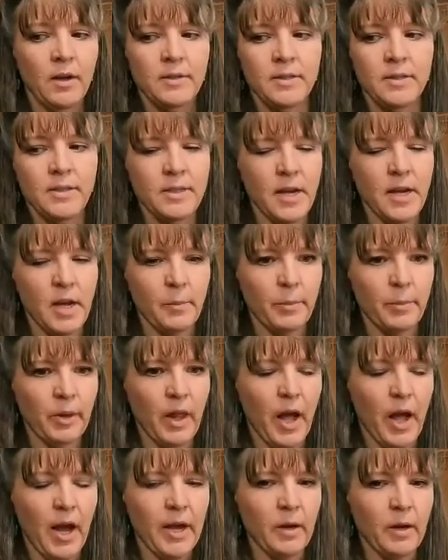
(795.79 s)
stay
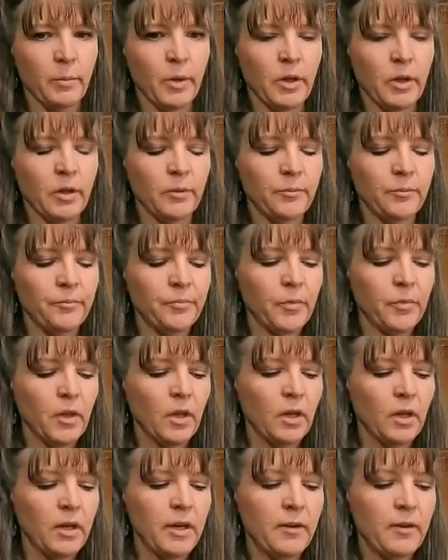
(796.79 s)
pliable.
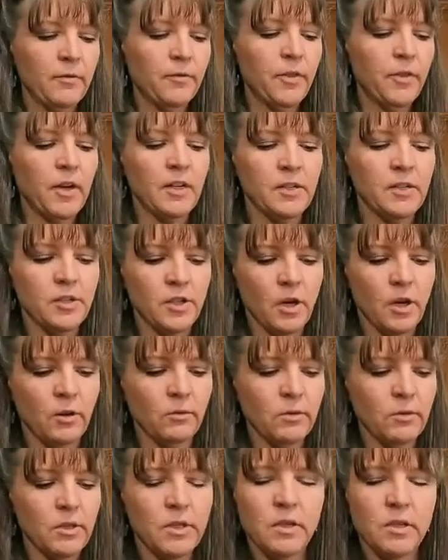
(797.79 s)
If they
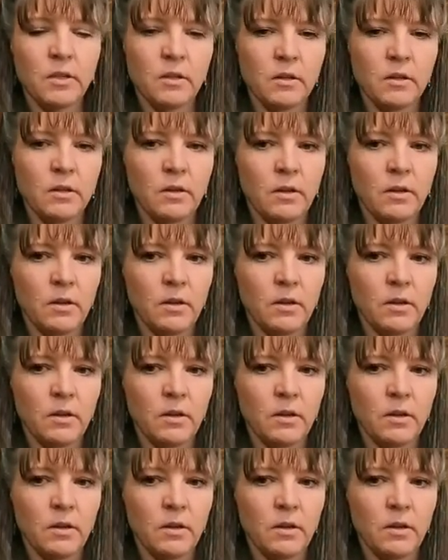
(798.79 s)
don't,